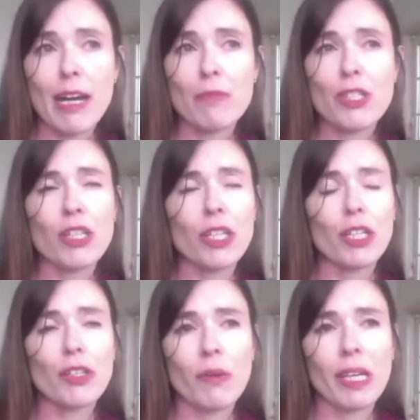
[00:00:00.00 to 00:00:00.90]
So
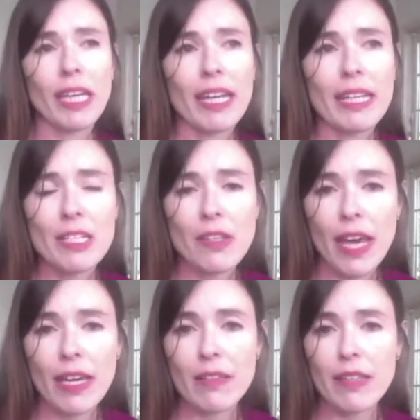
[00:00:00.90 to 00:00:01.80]
you don't want to get into
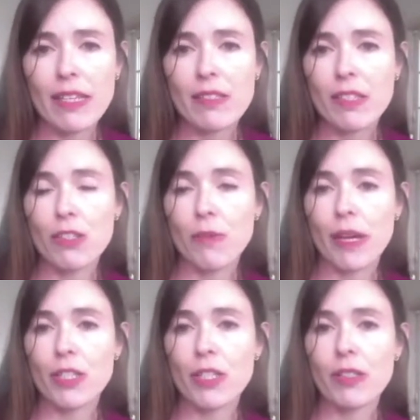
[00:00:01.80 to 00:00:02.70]
that
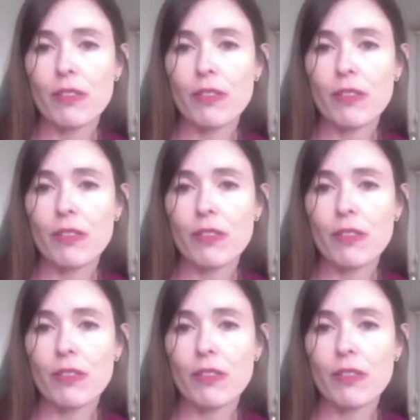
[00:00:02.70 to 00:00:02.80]
situation.